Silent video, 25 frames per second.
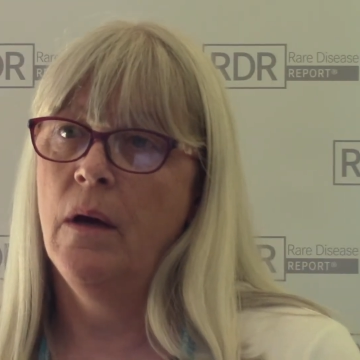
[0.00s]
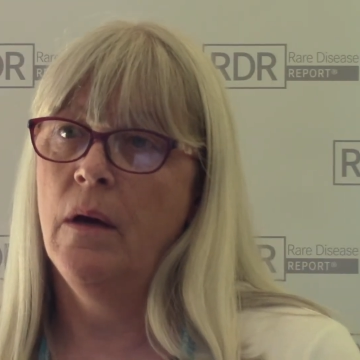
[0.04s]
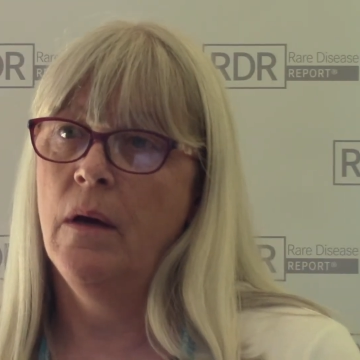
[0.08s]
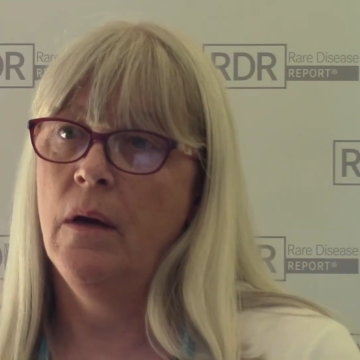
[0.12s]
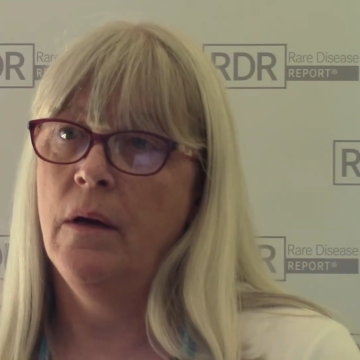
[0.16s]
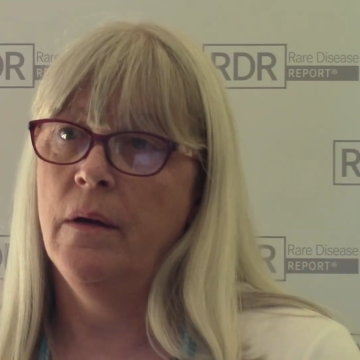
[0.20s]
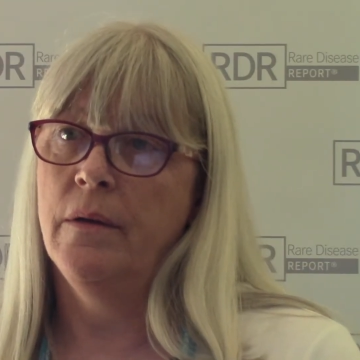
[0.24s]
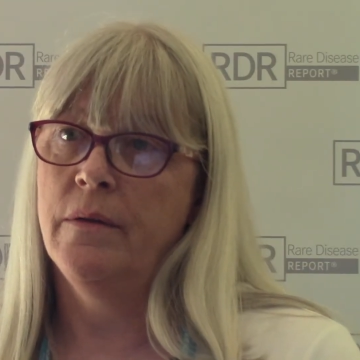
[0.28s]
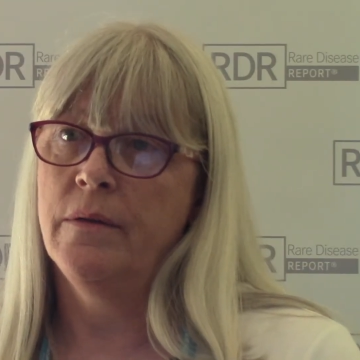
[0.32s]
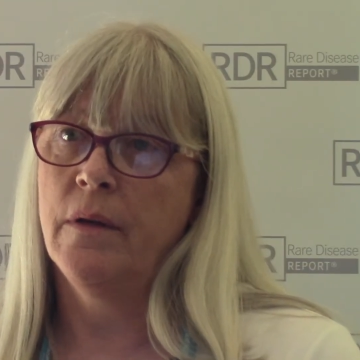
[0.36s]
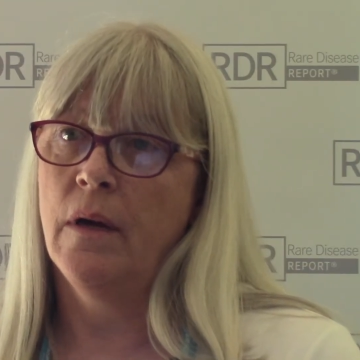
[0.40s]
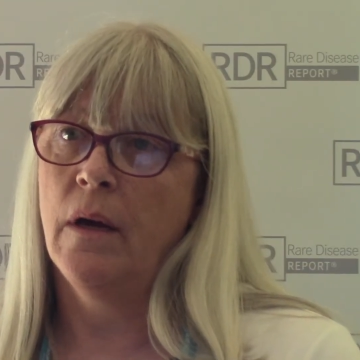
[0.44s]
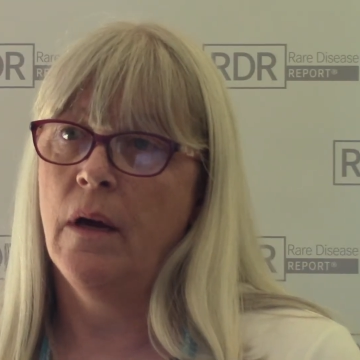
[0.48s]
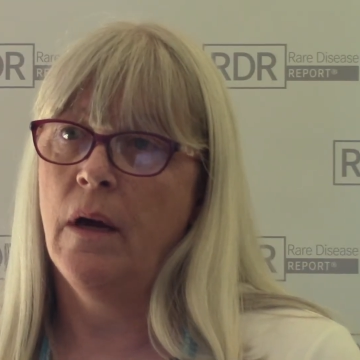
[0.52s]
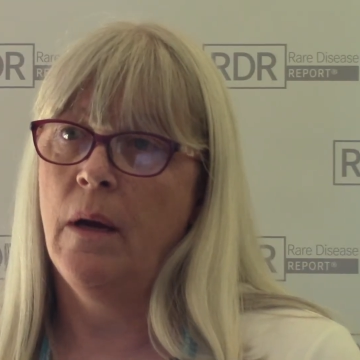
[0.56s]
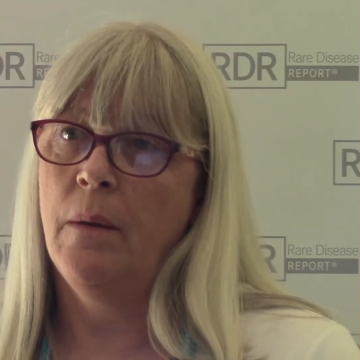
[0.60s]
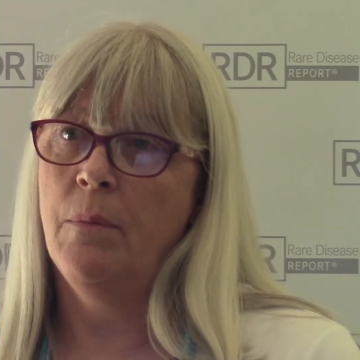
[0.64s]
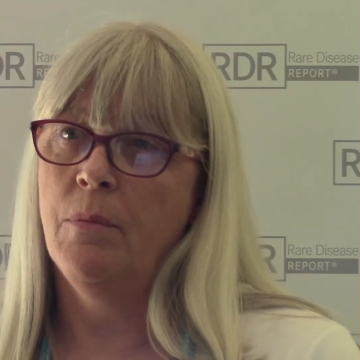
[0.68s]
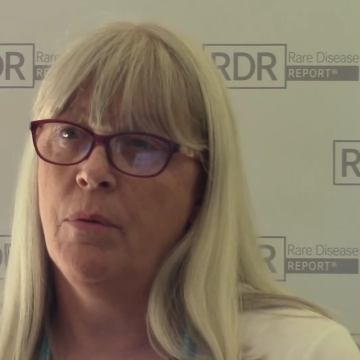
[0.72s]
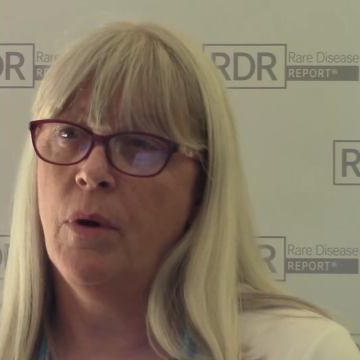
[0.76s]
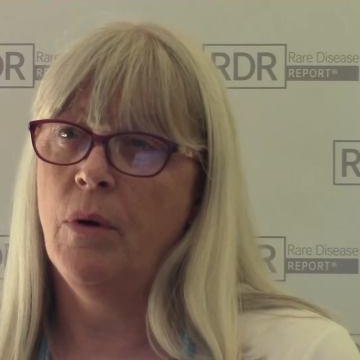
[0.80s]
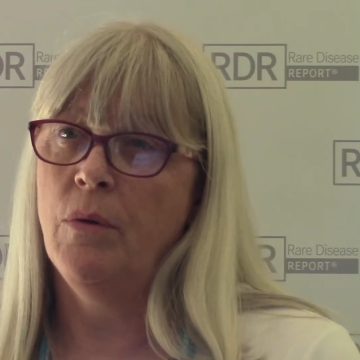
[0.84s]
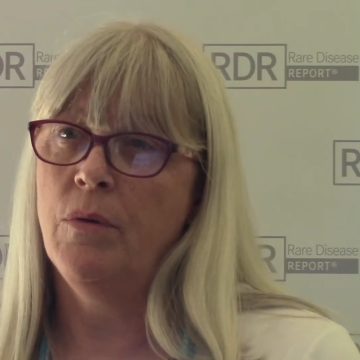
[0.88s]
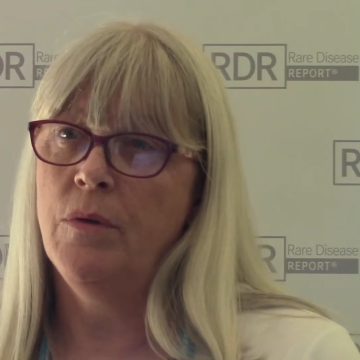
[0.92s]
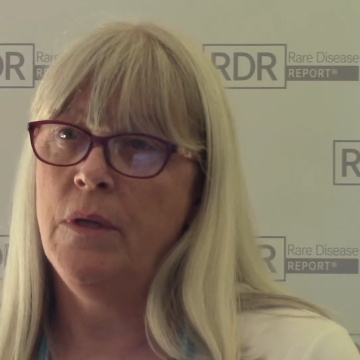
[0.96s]
Uh, it's a high
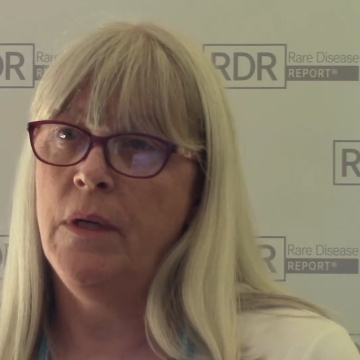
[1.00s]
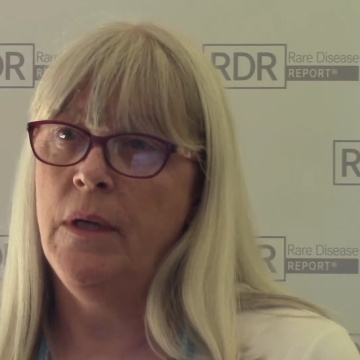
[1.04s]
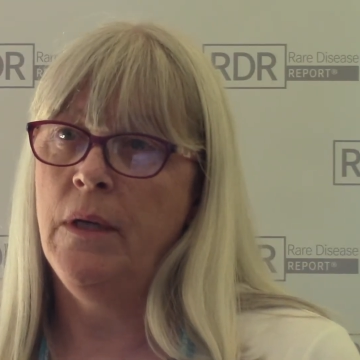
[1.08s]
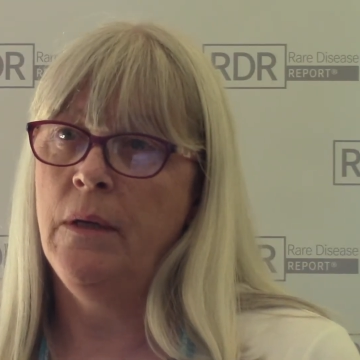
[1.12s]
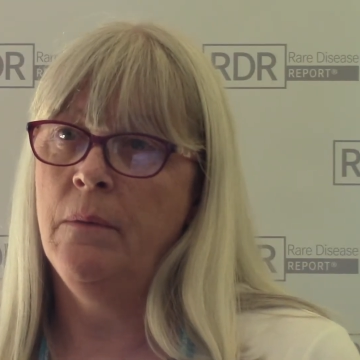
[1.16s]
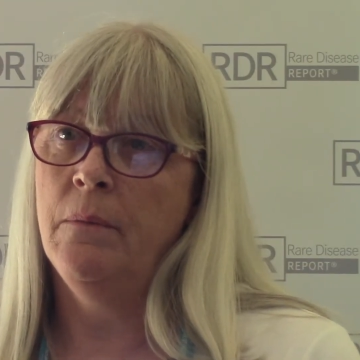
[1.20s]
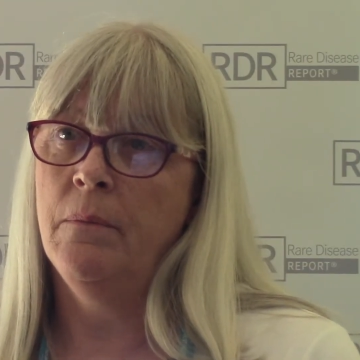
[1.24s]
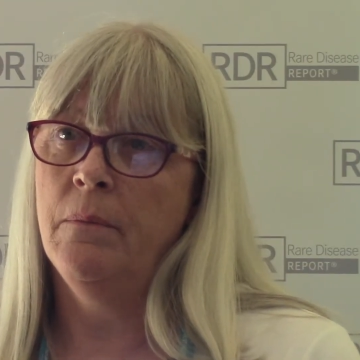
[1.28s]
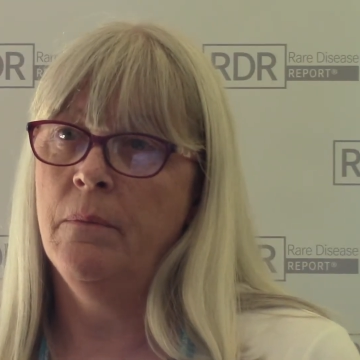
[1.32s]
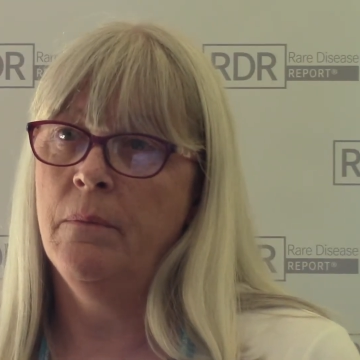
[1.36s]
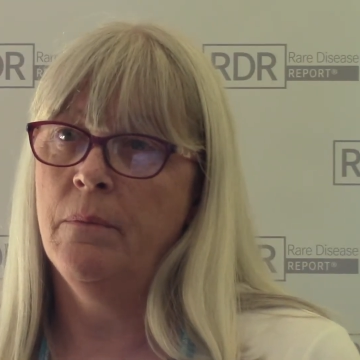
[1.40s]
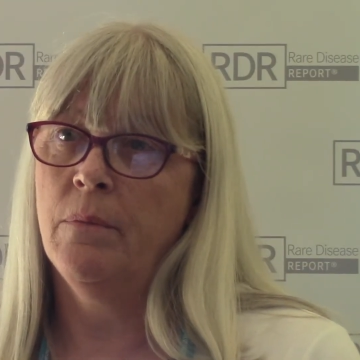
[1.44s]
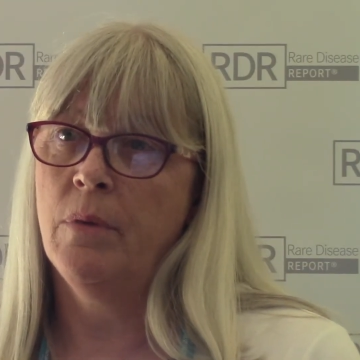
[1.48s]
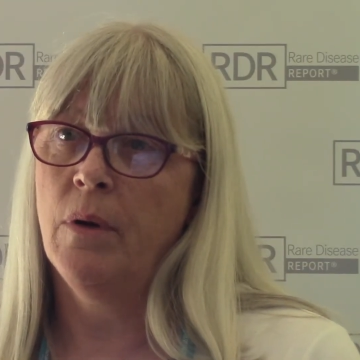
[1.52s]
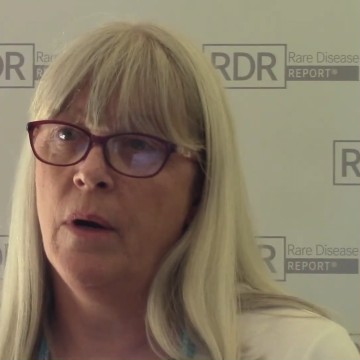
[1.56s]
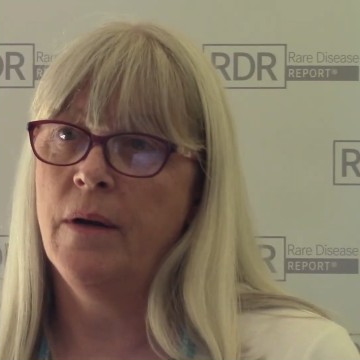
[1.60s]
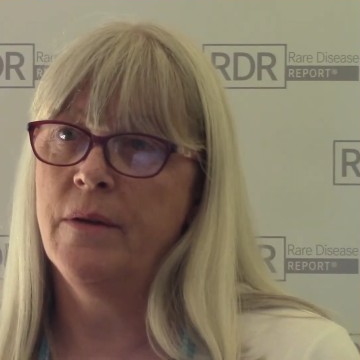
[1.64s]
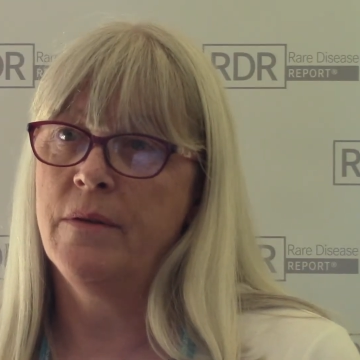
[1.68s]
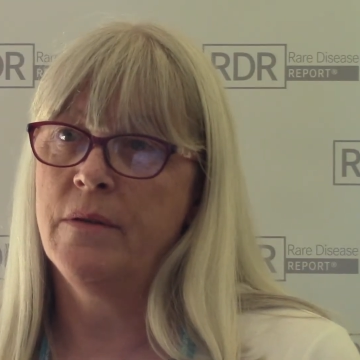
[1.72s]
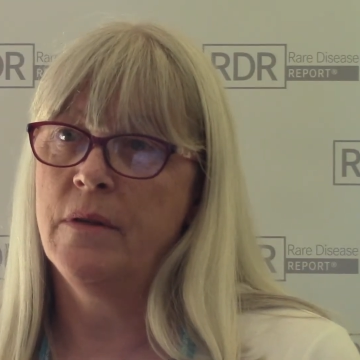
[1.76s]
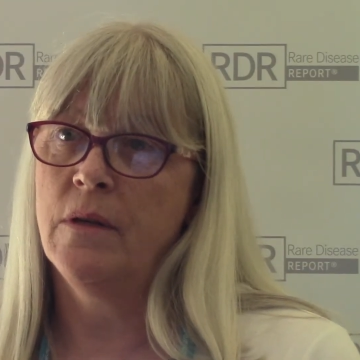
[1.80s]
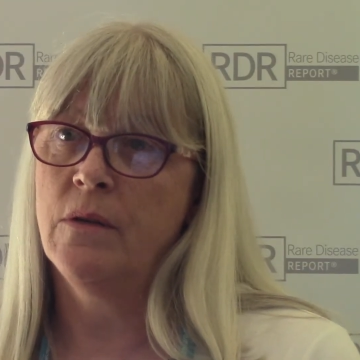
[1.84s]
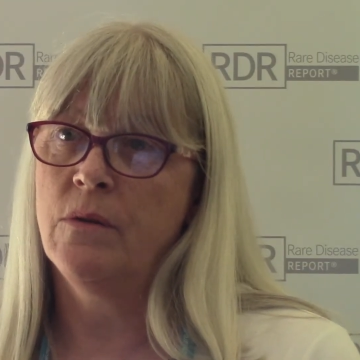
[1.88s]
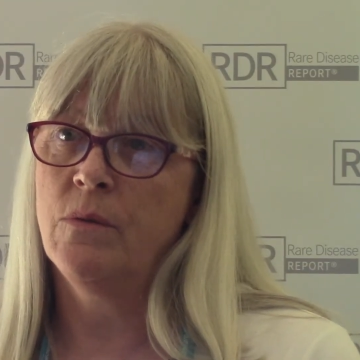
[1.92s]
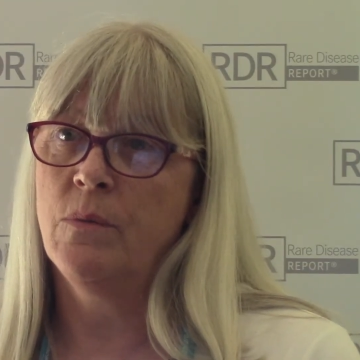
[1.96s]
protein
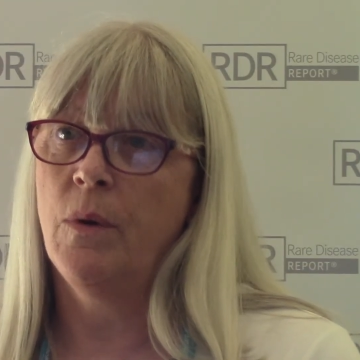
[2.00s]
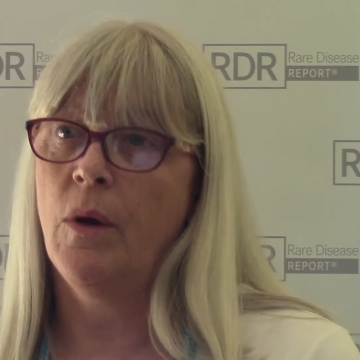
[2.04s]
process.